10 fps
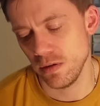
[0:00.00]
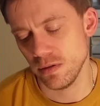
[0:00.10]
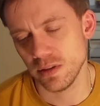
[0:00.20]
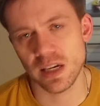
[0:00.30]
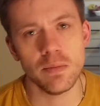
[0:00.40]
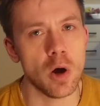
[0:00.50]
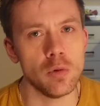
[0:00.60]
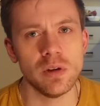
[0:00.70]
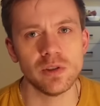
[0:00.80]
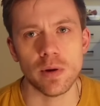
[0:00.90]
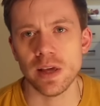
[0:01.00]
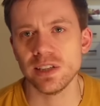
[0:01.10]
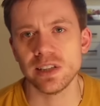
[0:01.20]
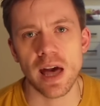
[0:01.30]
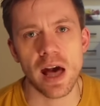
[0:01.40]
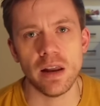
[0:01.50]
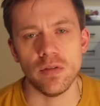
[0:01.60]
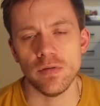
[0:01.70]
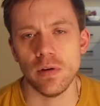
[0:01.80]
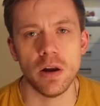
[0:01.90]
seeing moments when they're scared
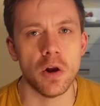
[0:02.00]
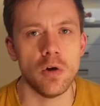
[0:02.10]
of, I don't know,